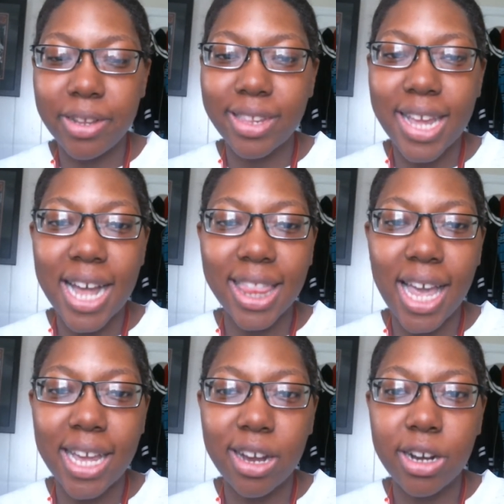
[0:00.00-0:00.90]
It's not
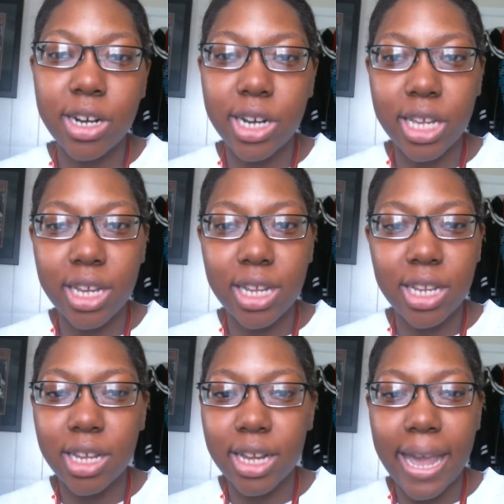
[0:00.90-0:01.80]
like a hooking.
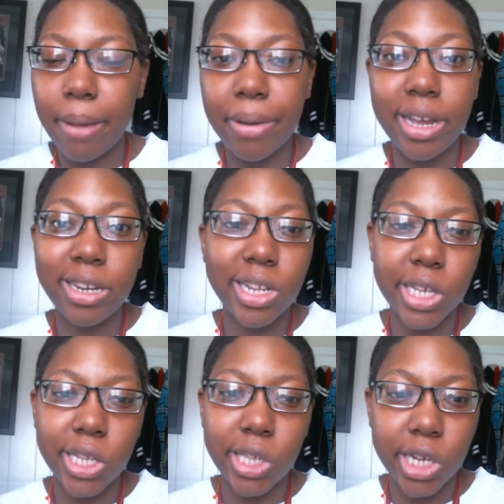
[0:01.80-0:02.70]
The campaign
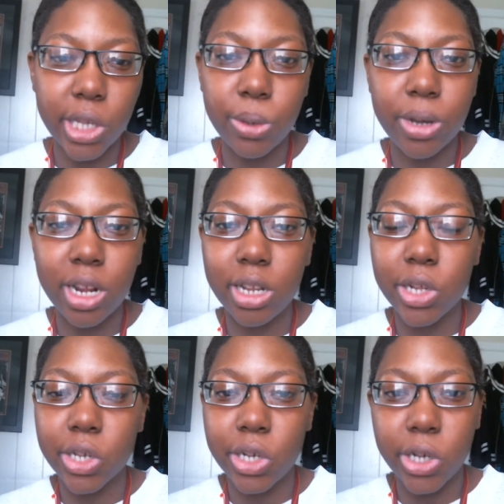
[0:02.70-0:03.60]
doesn't suck you in. It
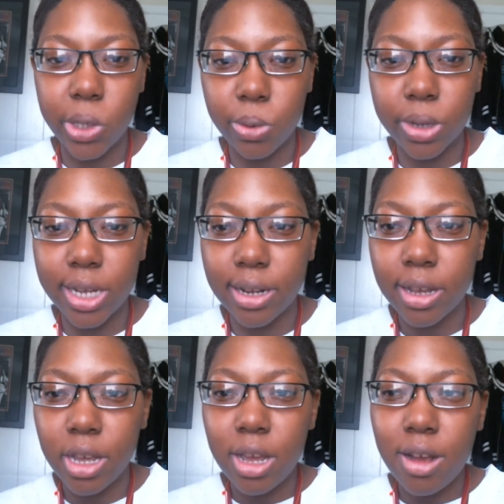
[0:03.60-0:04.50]
doesn't hook you in.
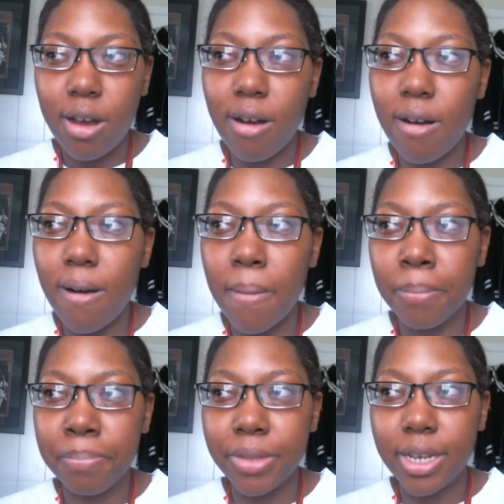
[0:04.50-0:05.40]

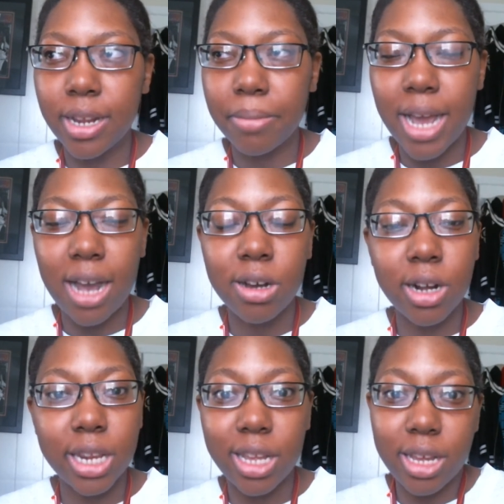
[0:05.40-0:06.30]
And I'm not
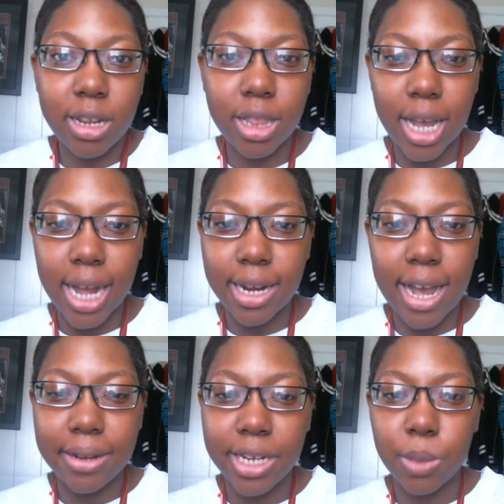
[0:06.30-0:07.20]
hooked in. Like
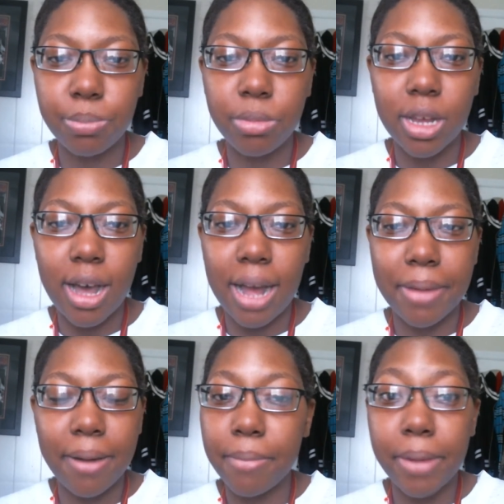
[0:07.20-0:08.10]

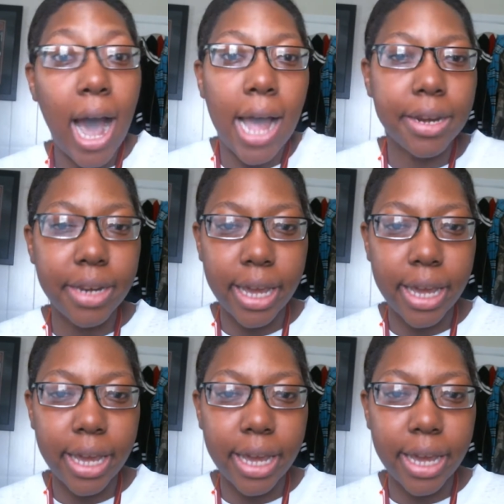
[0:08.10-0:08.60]
I'm not.